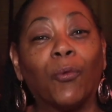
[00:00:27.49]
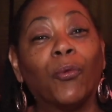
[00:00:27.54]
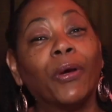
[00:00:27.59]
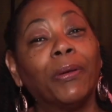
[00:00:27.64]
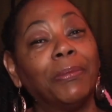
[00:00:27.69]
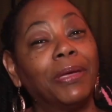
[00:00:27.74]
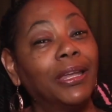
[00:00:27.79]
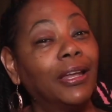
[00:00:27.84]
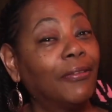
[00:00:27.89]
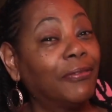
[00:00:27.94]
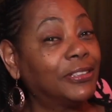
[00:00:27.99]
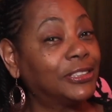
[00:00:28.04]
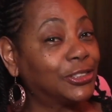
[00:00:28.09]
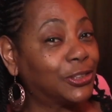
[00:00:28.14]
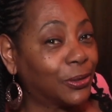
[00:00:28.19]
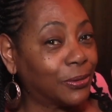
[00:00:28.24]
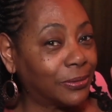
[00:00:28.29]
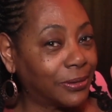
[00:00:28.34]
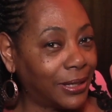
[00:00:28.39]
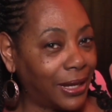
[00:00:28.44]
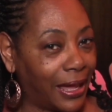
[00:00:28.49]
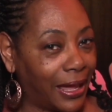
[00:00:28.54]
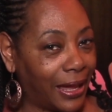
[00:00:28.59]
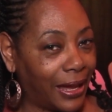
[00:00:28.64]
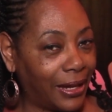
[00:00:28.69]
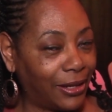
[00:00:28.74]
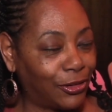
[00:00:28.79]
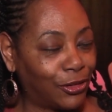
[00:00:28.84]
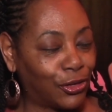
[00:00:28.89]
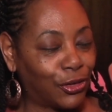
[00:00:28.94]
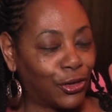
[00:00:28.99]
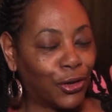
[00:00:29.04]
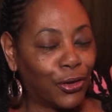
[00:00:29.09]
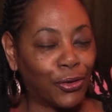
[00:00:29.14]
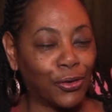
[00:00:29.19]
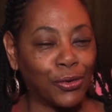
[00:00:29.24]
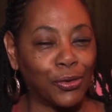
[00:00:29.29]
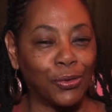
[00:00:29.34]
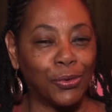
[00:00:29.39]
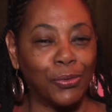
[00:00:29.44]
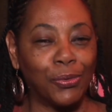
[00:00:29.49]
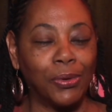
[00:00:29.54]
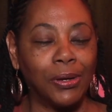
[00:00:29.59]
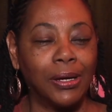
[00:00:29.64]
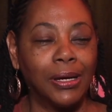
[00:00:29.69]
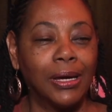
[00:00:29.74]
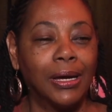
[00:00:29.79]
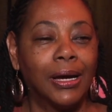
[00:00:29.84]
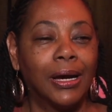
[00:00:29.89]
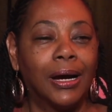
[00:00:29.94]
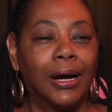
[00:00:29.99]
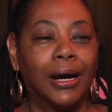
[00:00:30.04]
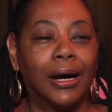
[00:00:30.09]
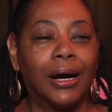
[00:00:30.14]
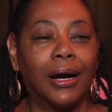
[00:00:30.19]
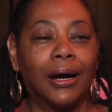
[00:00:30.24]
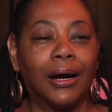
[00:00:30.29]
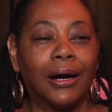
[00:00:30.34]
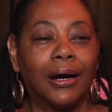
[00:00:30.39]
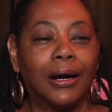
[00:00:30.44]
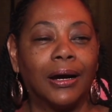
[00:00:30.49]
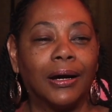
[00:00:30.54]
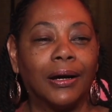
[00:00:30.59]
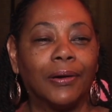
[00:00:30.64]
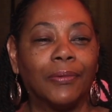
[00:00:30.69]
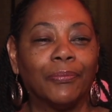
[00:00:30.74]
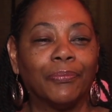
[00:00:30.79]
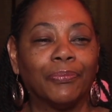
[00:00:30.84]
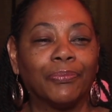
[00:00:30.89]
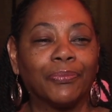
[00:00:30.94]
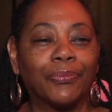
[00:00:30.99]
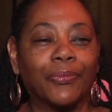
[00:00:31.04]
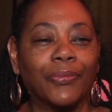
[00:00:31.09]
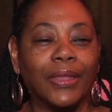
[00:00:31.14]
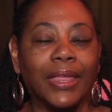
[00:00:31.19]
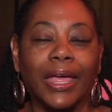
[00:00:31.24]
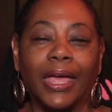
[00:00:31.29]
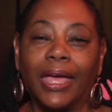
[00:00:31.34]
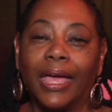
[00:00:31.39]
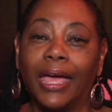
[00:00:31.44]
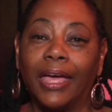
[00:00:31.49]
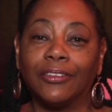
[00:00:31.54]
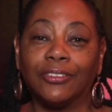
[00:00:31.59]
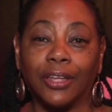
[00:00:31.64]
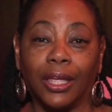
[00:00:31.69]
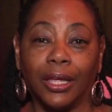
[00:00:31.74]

women of a certain age who, as